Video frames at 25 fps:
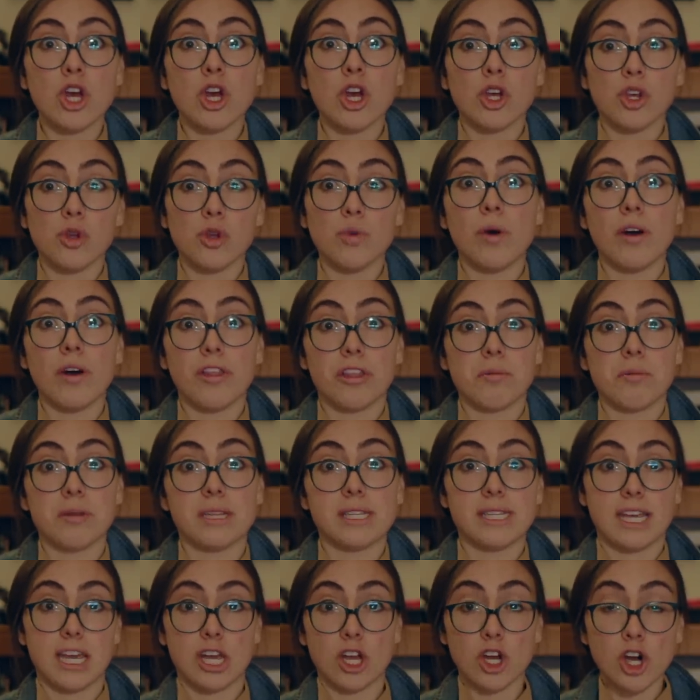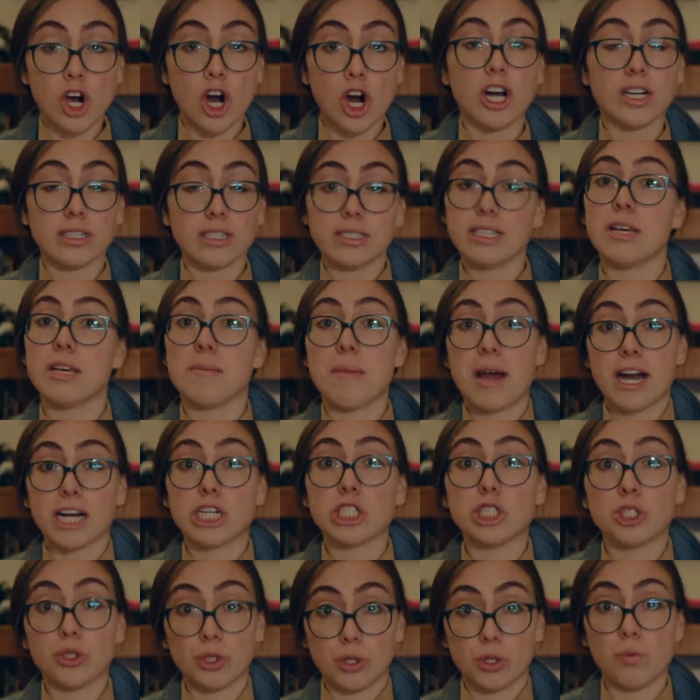You want them to say, con team
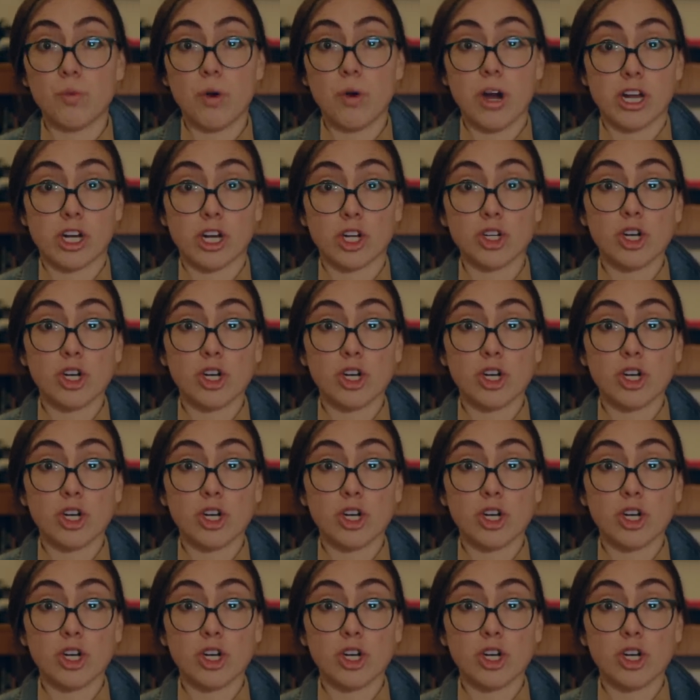actually won.